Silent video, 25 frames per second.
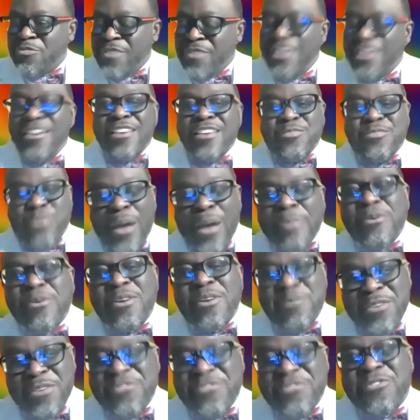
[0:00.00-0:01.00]
It's probably going to
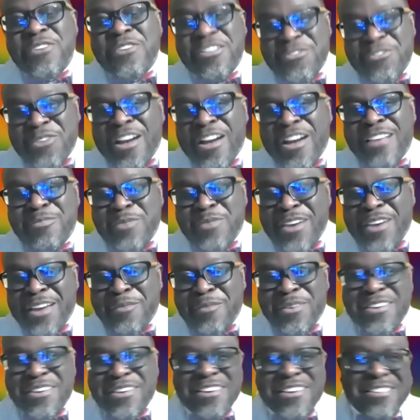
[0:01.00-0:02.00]
be French fries, Brianna,
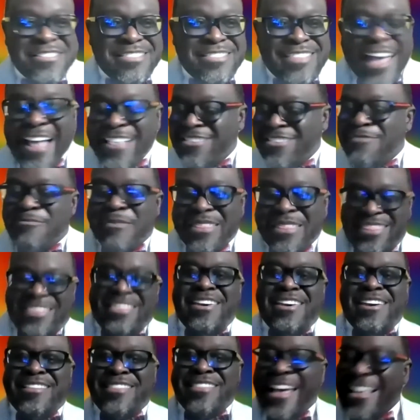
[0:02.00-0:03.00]
because that's my
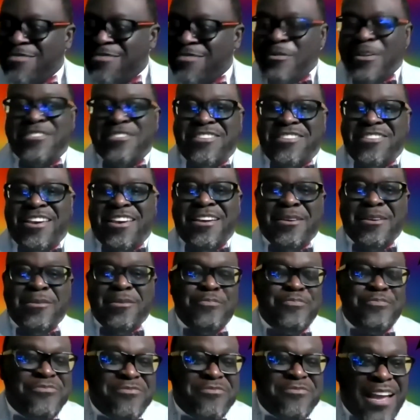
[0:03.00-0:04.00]
thing. That's my jam.
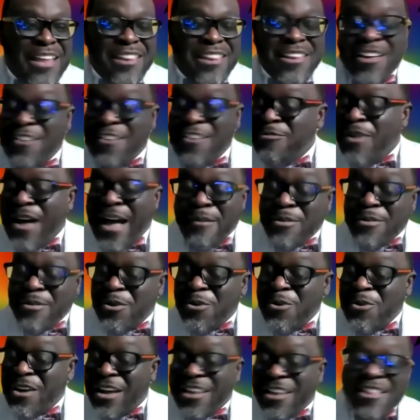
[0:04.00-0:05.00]
I love
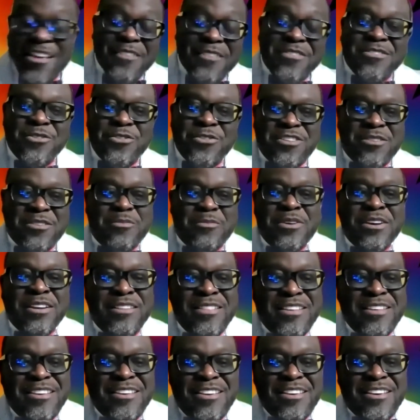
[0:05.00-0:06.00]
popcorn. I love sushi, but
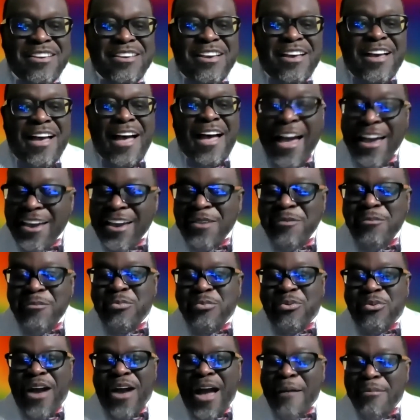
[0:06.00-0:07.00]
I can
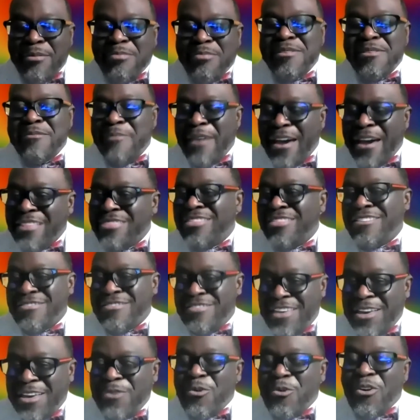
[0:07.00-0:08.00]
probably make this
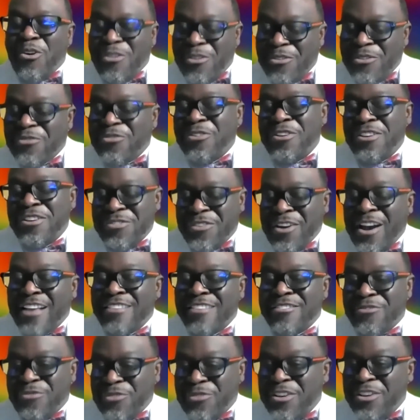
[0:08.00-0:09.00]
thing work on French fries
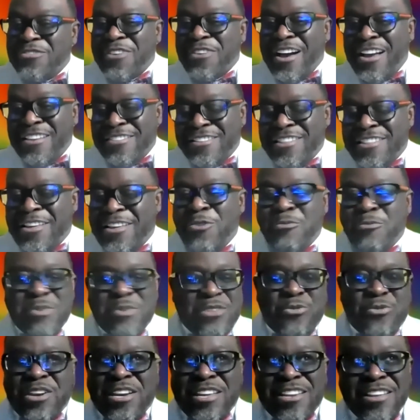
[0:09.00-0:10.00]
and French fries alone.
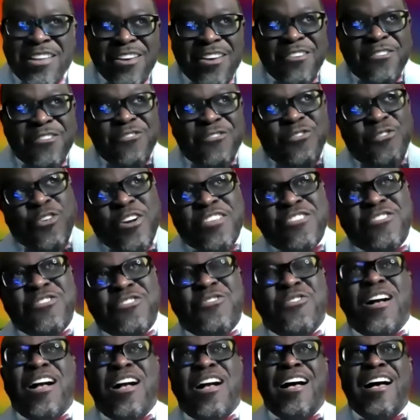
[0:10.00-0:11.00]
Between French
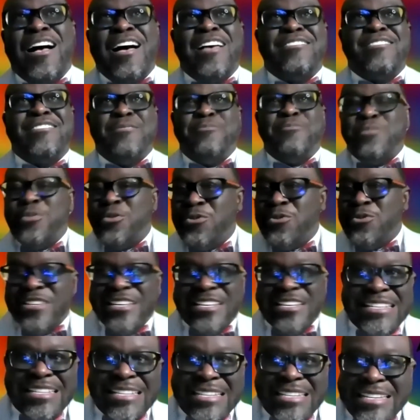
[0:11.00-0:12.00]
fries and
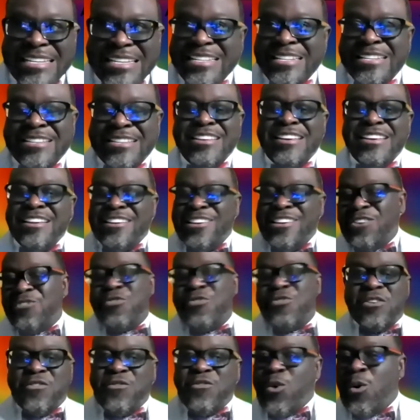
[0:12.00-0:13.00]
poutine and
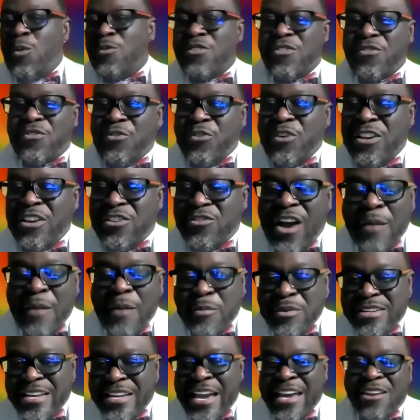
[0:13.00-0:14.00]
different forms of French fried
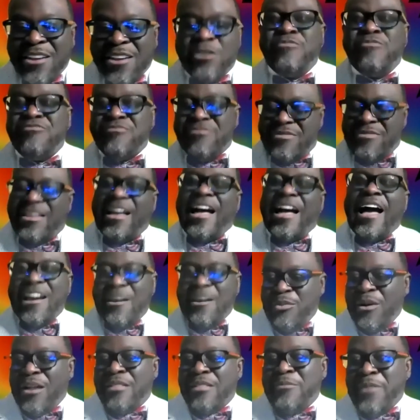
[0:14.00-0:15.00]
potato, I could
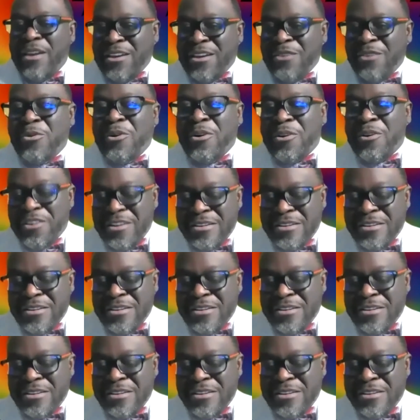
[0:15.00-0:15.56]
probably make it work.